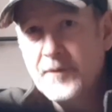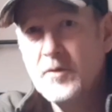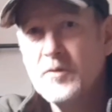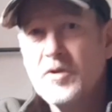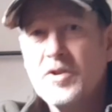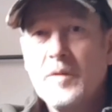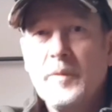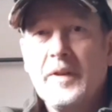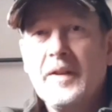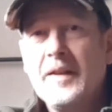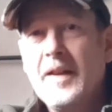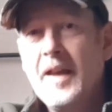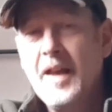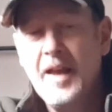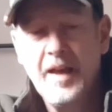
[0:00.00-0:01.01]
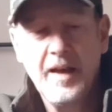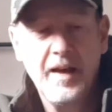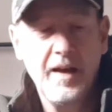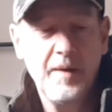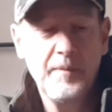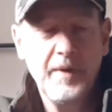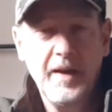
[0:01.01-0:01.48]
little shoot with it.
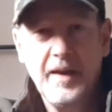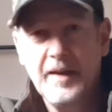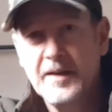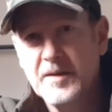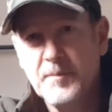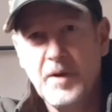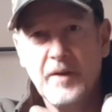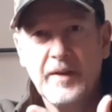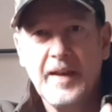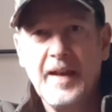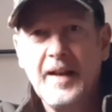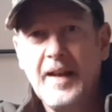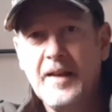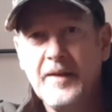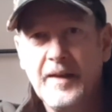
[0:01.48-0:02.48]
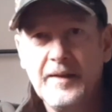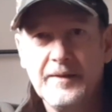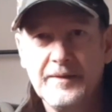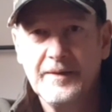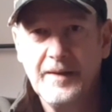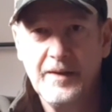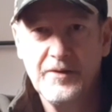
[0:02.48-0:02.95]
It's blowing a gale out there,
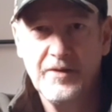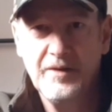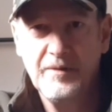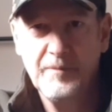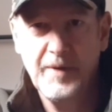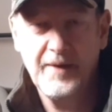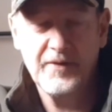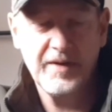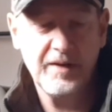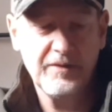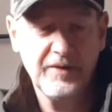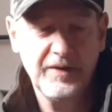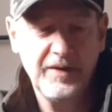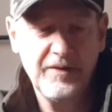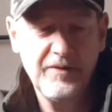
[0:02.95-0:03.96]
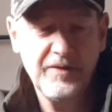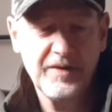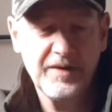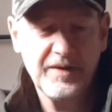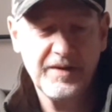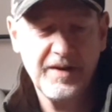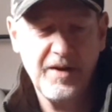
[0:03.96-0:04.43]
as you may have seen on the
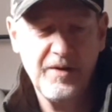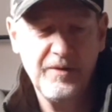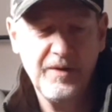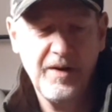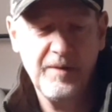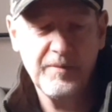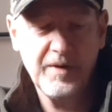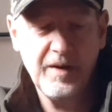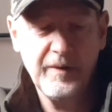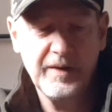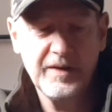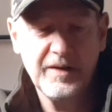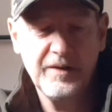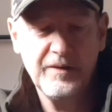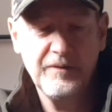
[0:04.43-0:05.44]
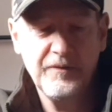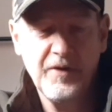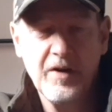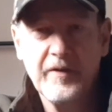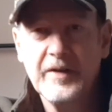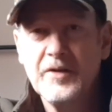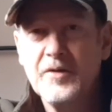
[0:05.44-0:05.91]
news, so I'm going to
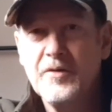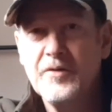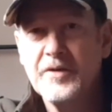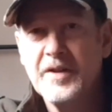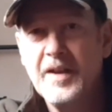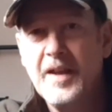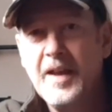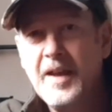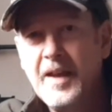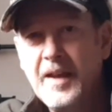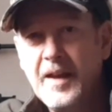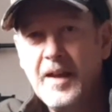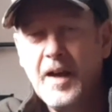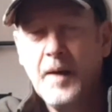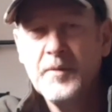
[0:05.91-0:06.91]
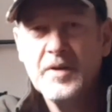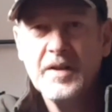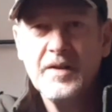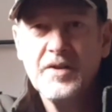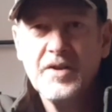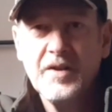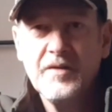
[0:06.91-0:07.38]
fire it indoors. I'm just
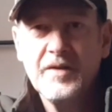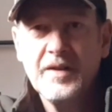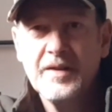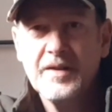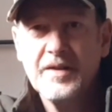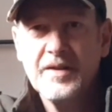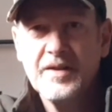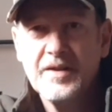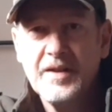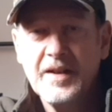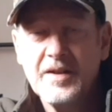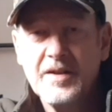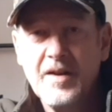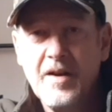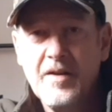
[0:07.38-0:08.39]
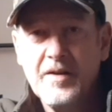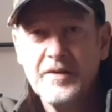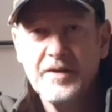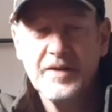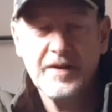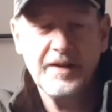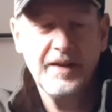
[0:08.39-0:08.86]
going to shoot at 6
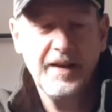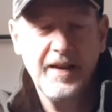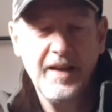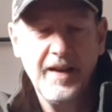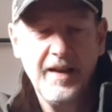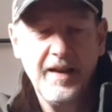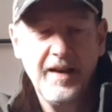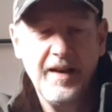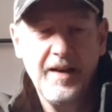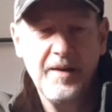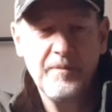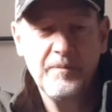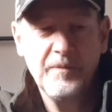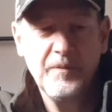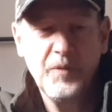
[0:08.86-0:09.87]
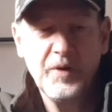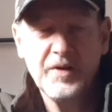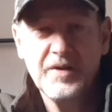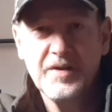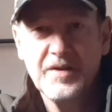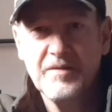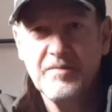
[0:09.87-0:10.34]
yards,
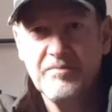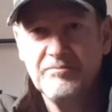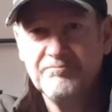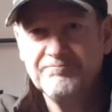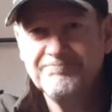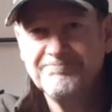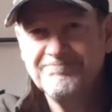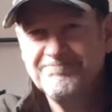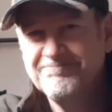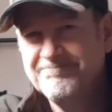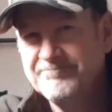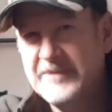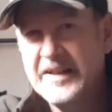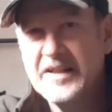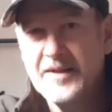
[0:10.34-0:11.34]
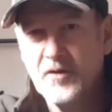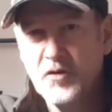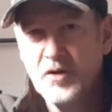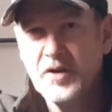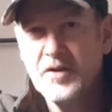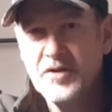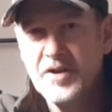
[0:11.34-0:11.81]
which means I've
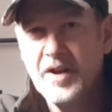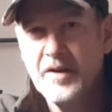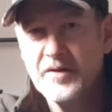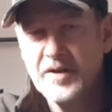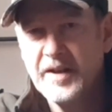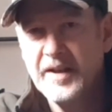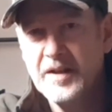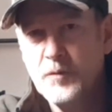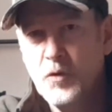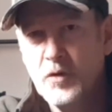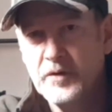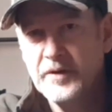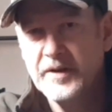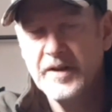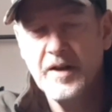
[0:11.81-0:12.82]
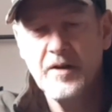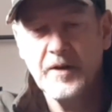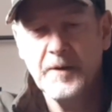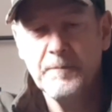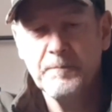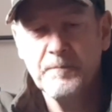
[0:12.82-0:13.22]
got a good chance to get them all on the target.